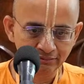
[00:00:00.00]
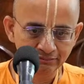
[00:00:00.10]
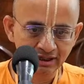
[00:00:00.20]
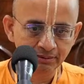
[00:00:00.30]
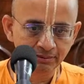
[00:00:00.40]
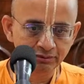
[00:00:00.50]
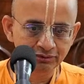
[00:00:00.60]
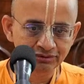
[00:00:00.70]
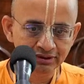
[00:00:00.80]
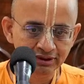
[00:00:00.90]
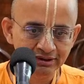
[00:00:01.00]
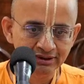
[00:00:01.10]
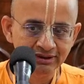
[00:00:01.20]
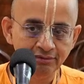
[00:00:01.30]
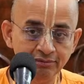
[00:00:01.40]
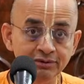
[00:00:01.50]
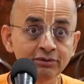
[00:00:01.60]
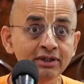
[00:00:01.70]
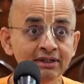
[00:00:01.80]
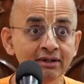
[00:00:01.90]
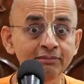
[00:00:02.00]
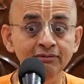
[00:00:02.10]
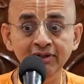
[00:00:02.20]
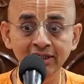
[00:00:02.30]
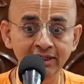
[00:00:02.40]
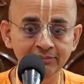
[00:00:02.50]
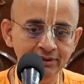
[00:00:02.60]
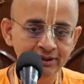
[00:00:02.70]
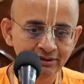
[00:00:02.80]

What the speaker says: Mahaprabhu is teaching from his own example, very deep,